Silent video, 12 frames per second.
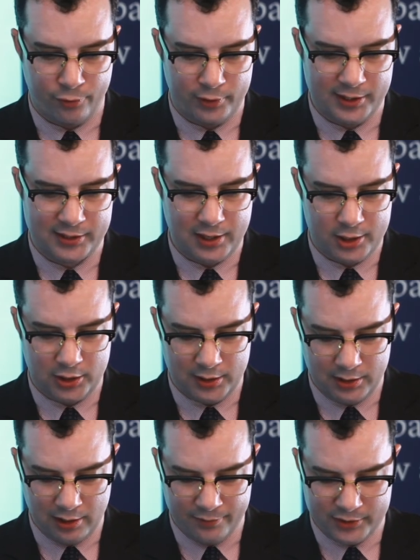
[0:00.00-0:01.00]
for
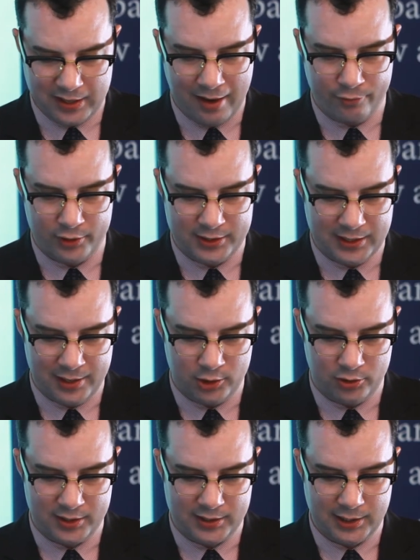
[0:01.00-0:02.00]
discussion of sovereignty and
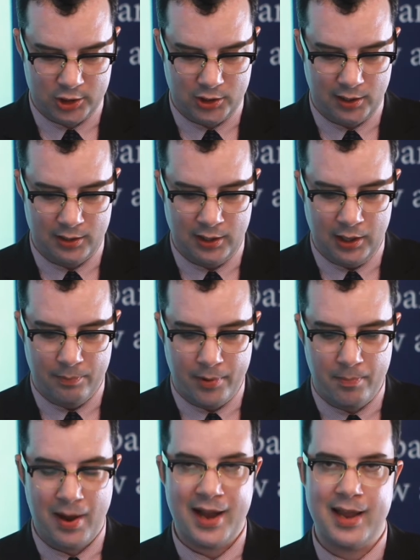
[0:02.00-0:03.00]
jurisdiction.
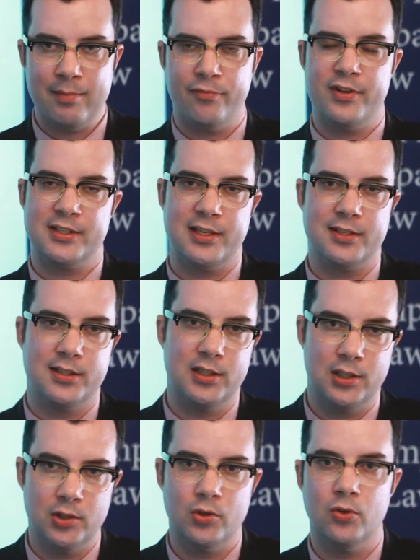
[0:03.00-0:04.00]
But my emphasis to
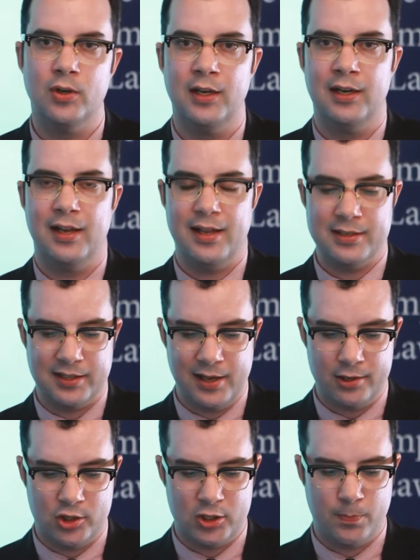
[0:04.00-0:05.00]
you is
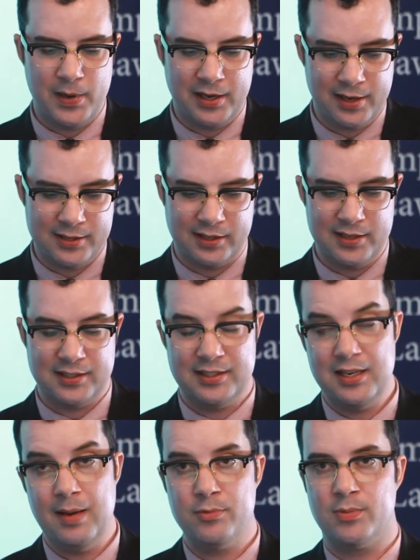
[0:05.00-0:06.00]
that just because this
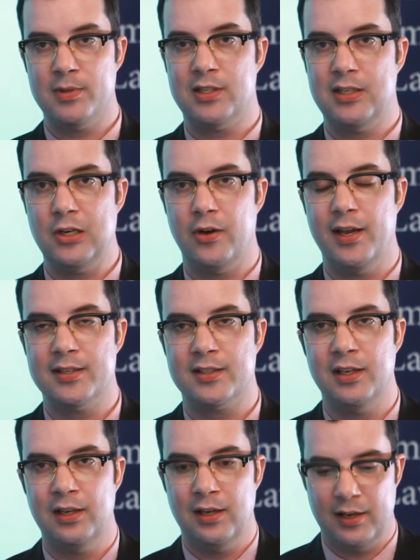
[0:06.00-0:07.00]
seems
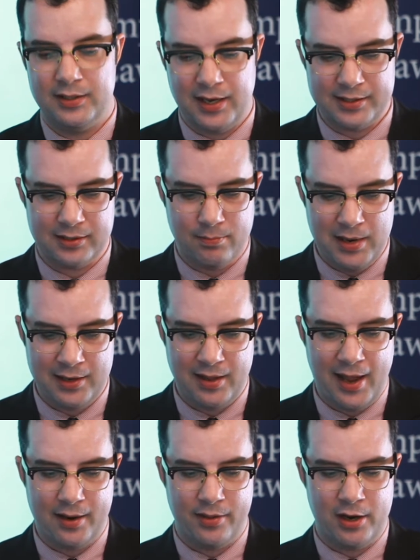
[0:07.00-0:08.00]
mysterious doesn't mean
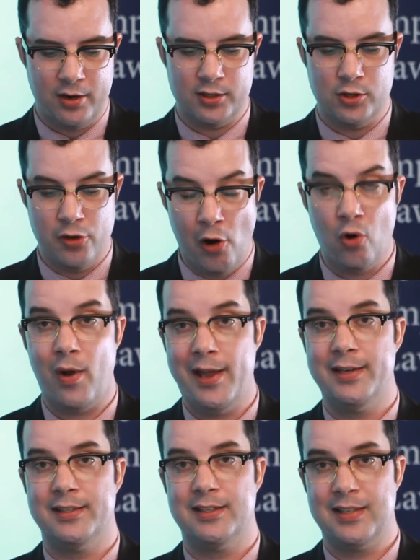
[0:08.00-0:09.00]
that there is no
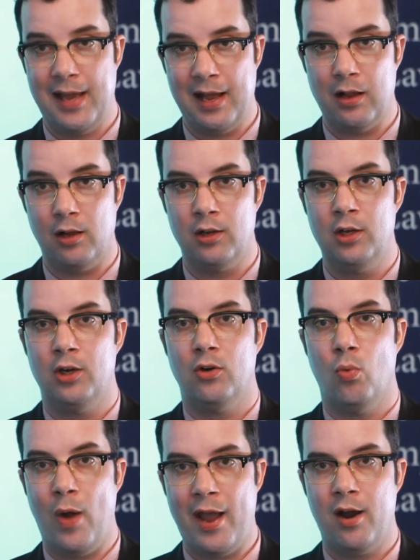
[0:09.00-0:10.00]
way to tell
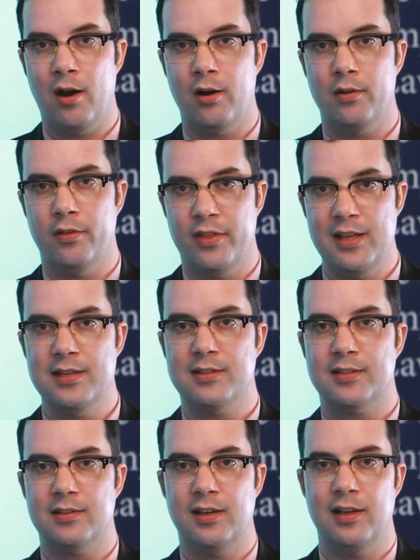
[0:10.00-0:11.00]
where
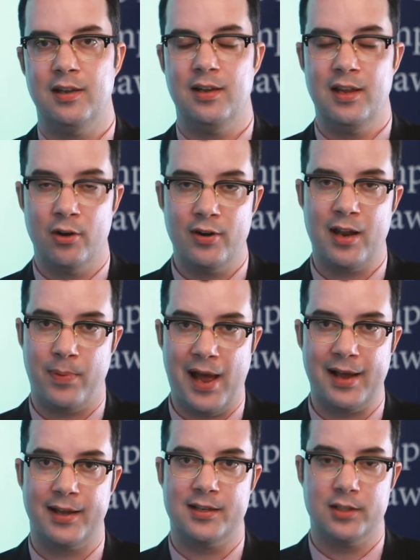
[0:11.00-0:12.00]
these uh, internet
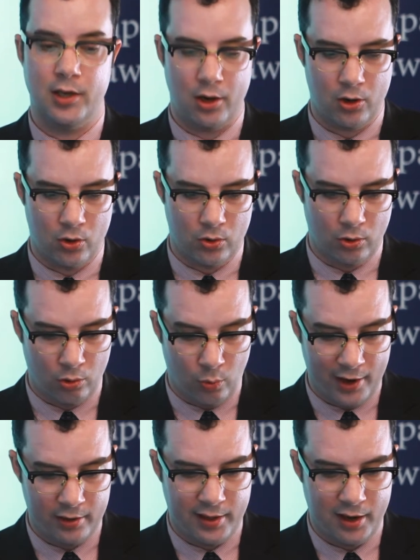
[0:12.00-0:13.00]
packets go or
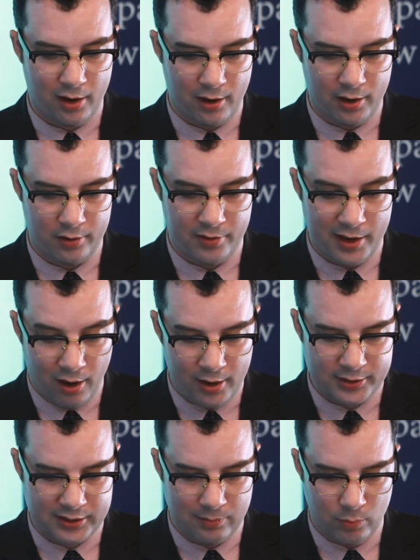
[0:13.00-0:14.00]
where they are. They
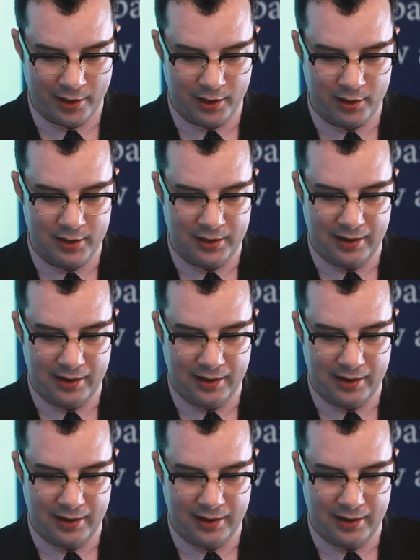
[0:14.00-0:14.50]
are somewhere